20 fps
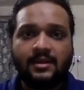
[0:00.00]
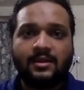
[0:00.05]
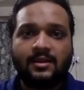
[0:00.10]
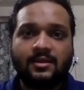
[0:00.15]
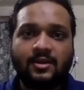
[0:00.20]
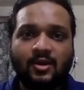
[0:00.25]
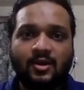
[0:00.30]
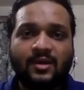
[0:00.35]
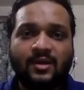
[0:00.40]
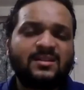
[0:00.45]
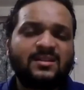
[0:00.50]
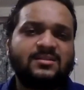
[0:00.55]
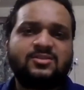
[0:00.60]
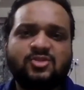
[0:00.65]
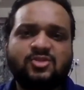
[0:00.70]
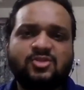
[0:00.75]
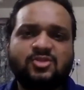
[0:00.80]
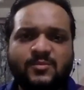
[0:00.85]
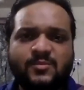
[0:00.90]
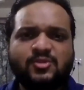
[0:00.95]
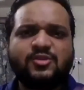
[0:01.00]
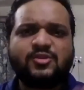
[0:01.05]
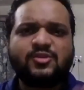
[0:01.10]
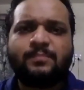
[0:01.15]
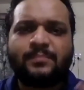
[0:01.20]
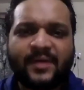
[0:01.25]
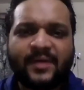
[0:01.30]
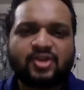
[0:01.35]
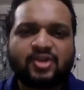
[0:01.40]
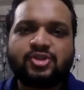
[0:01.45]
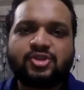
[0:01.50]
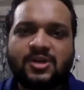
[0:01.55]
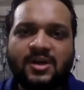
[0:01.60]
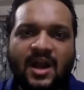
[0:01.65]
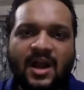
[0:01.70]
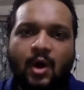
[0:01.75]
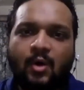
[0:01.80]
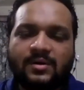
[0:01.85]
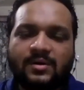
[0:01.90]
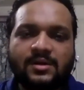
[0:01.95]
There's so much of pressure
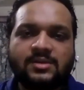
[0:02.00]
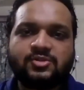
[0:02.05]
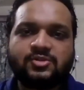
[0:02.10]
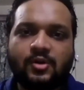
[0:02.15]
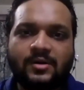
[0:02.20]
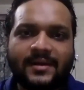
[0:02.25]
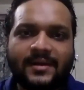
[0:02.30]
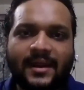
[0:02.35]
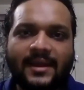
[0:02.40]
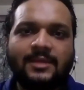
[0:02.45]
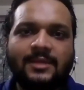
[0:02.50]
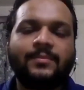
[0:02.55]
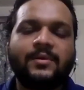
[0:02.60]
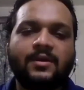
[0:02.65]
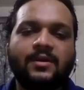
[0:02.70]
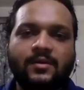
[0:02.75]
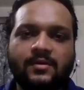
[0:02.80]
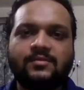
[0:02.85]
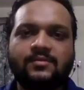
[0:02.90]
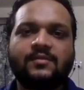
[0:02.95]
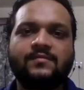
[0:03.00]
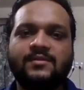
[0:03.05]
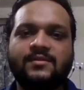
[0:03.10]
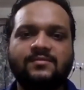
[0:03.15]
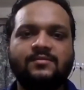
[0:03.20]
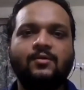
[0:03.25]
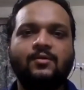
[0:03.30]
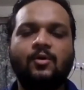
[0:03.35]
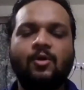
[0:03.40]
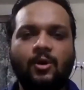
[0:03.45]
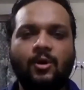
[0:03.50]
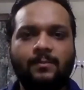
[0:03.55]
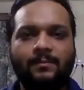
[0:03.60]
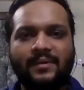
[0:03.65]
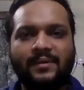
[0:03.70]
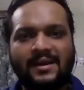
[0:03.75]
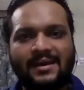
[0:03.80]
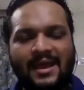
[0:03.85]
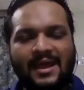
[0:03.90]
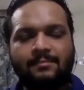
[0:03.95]
around us already because of this so-called
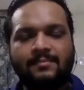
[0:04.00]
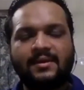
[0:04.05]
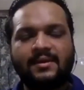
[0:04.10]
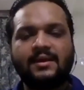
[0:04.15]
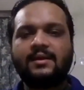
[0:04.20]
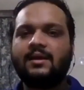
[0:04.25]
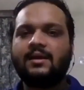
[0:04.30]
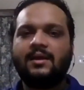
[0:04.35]
pandemic